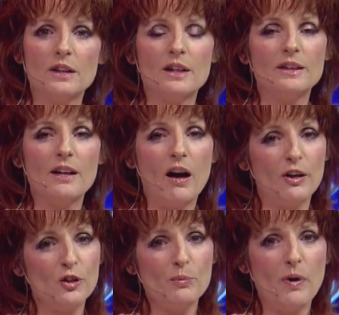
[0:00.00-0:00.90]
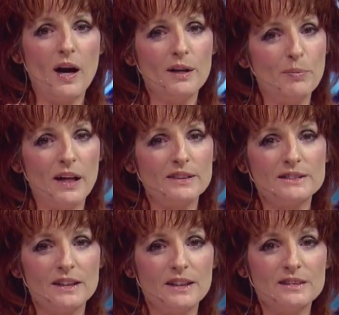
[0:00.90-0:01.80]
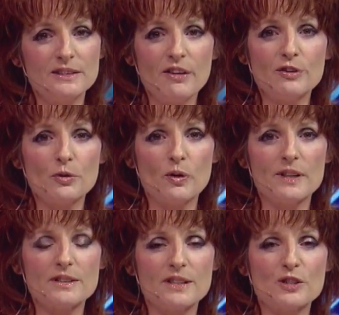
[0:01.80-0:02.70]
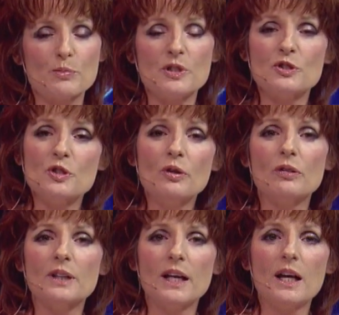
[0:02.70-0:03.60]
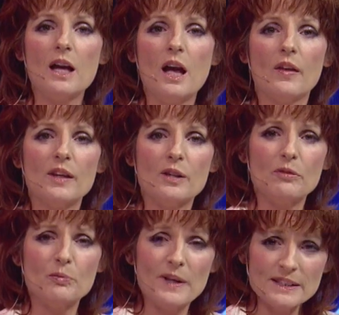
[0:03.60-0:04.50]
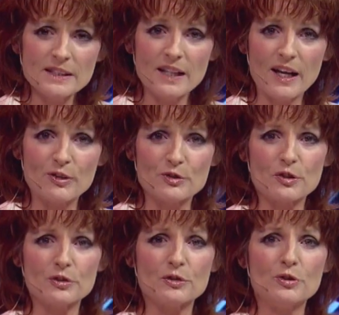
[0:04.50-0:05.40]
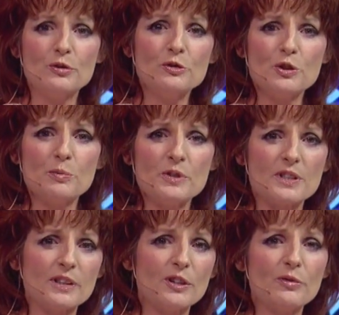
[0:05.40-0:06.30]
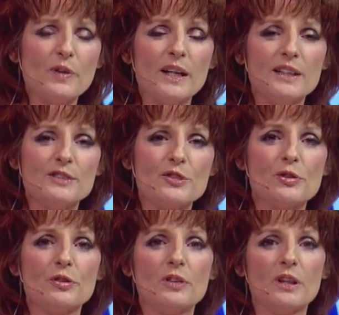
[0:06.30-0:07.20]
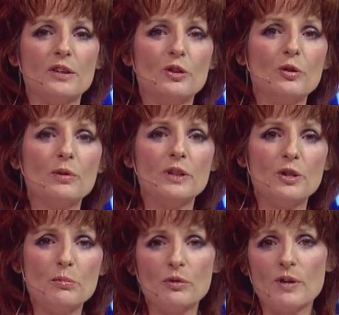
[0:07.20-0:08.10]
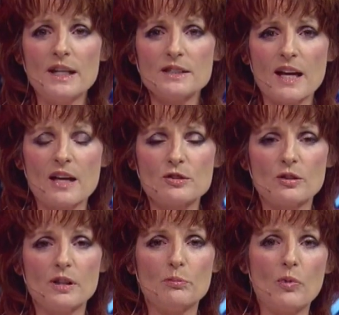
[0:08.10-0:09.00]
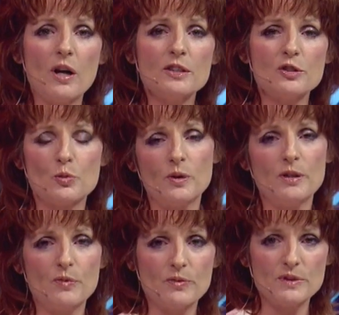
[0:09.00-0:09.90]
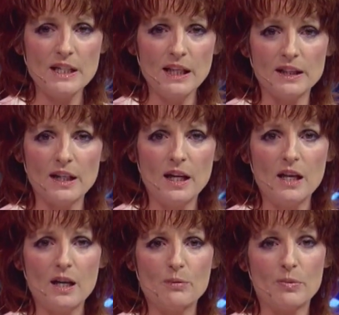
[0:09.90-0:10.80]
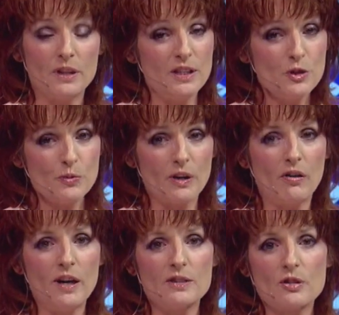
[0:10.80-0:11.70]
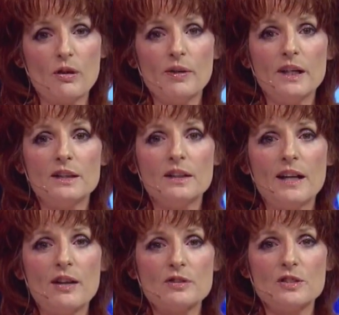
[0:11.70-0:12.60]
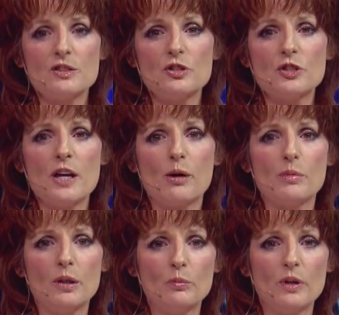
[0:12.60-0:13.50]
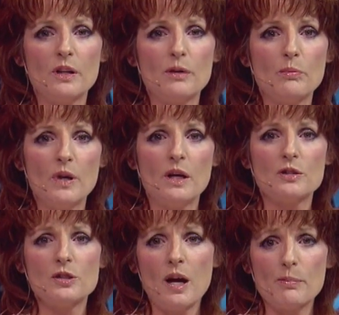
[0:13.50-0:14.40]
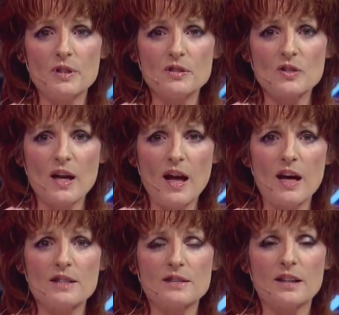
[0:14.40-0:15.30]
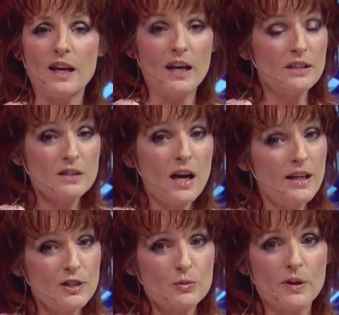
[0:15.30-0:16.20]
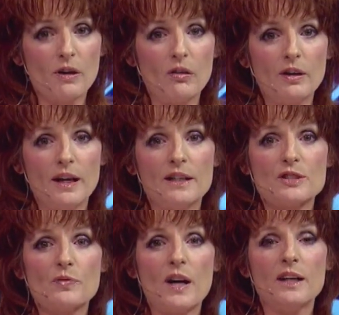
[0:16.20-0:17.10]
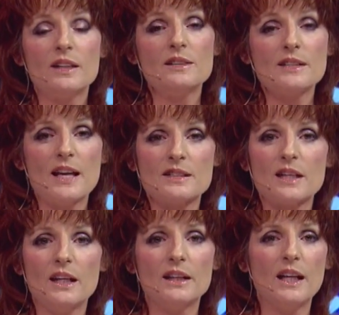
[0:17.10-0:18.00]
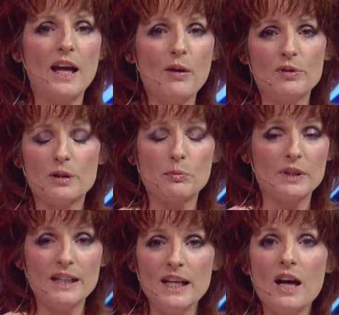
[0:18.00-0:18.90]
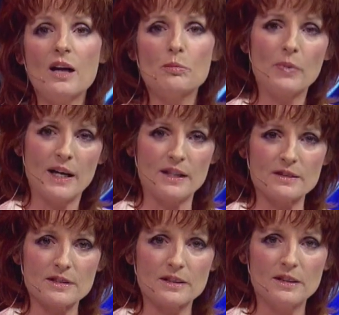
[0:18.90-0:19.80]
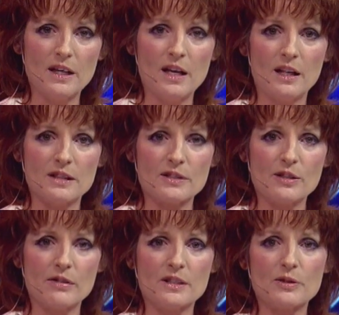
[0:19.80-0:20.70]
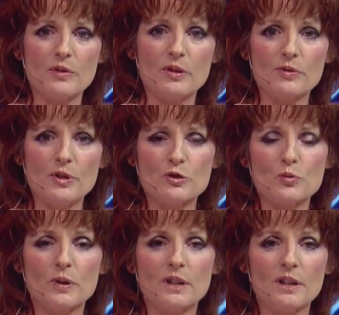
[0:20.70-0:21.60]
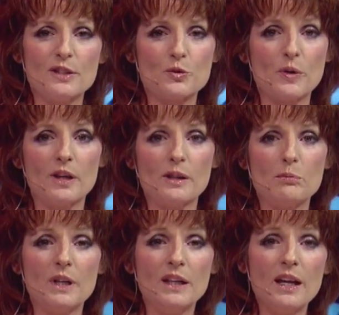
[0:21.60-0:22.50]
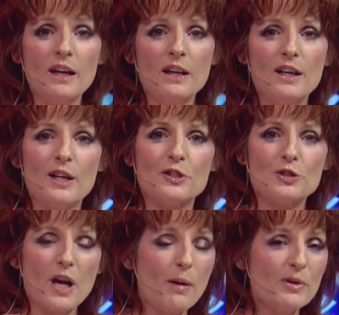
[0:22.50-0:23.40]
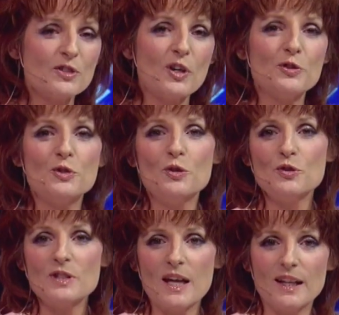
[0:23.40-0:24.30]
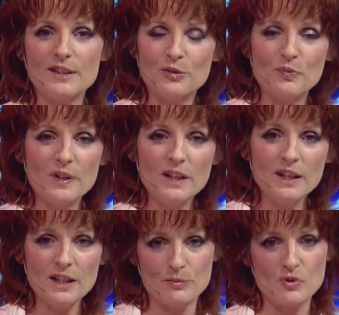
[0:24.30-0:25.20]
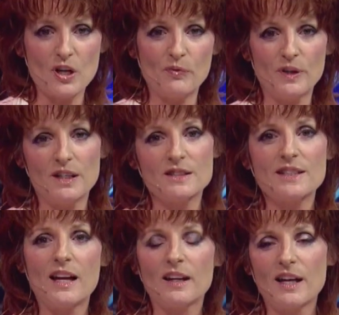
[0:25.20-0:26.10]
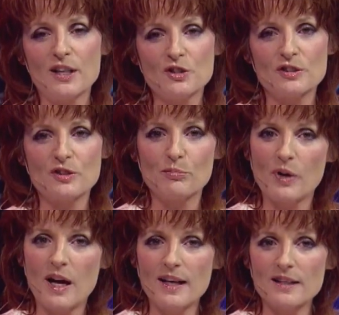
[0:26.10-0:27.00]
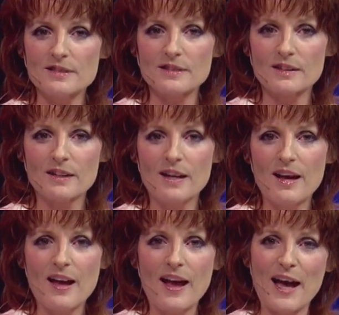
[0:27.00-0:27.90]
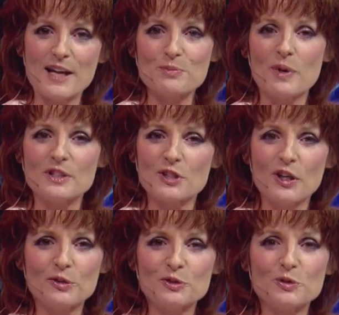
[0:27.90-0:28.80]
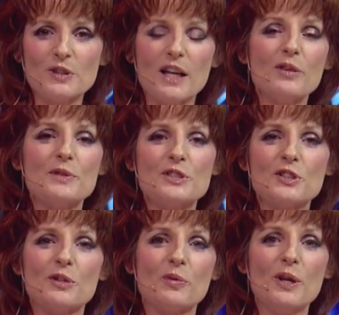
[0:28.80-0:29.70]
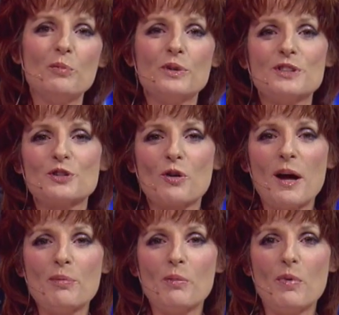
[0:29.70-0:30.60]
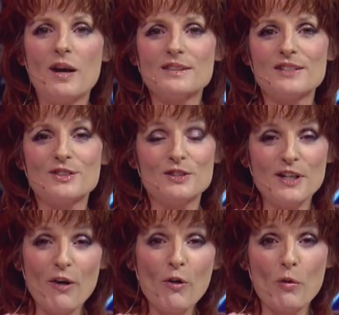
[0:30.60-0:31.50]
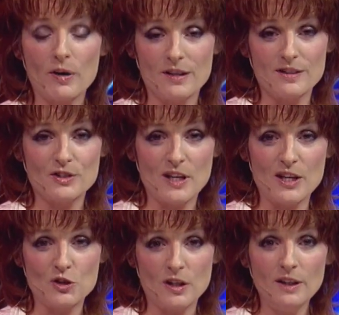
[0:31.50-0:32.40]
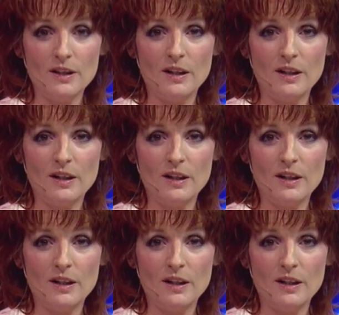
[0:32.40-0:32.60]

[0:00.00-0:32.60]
in the occupied Palestinian territories since mid June. The investigators are due to present their findings to the UN Human Rights Council in March 2015, but Israel has already denounced its chairman, William Schabas, as anti Israel and its findings as inevitably biased. In a series of interviews with the Israeli media, Schabas on Tuesday defended himself against allegations of bias. Asked by Channel 2 television if he would describe Hamas as a terror organization,